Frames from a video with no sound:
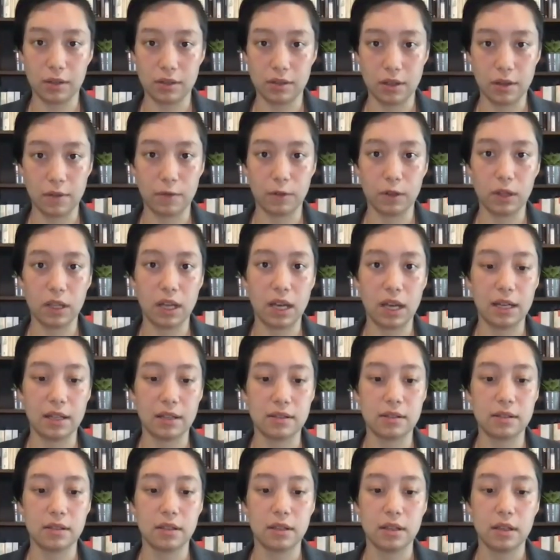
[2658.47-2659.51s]
and
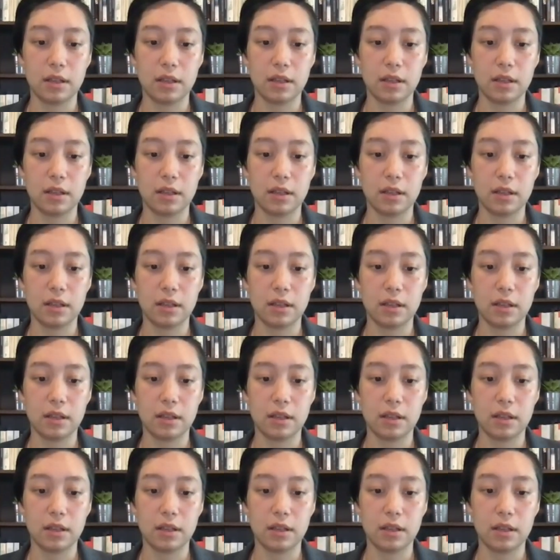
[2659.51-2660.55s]
self-reliance to make
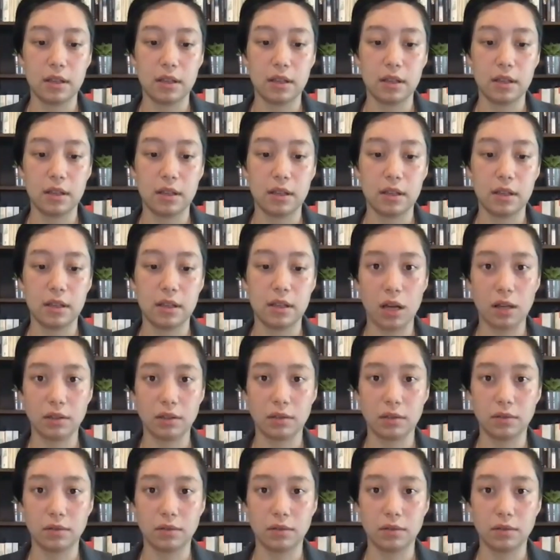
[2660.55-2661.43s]
sure that we're not